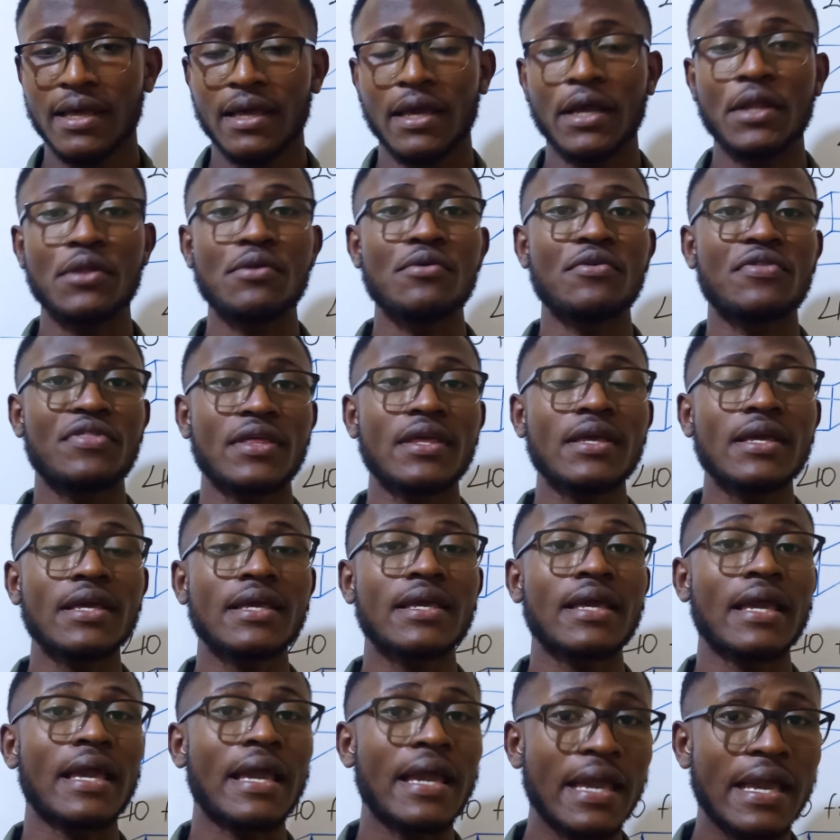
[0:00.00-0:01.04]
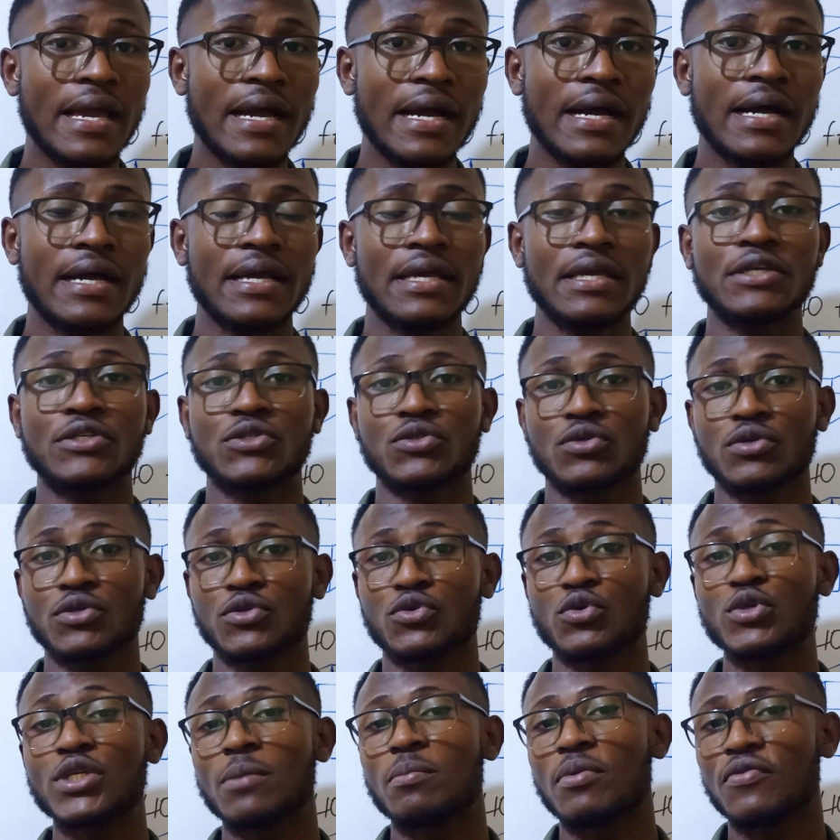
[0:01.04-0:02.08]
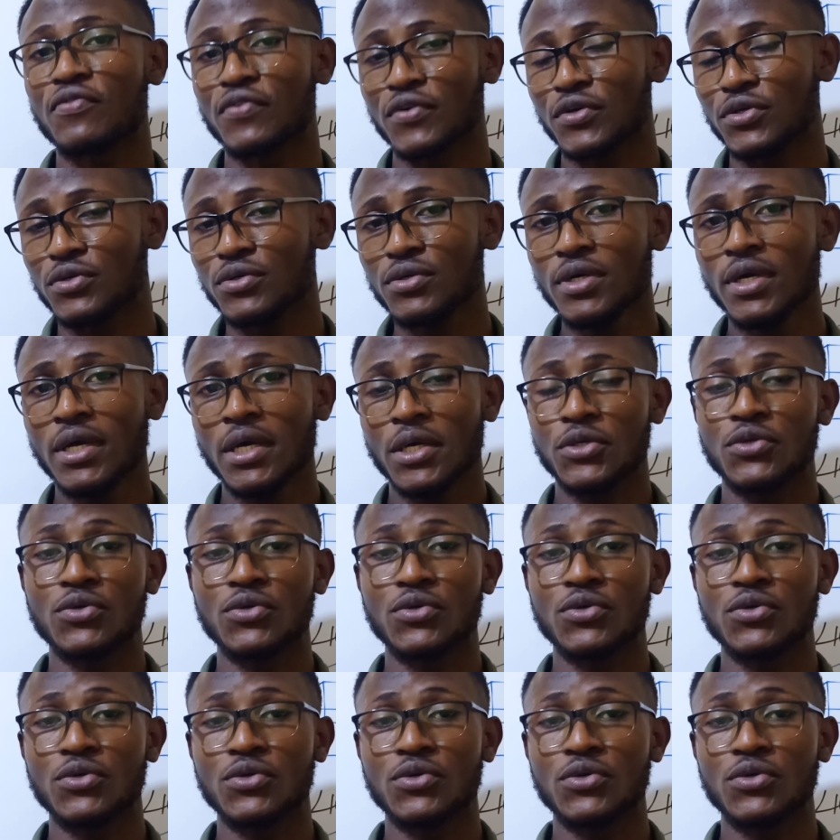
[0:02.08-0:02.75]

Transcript: and you think air is not suitable for you,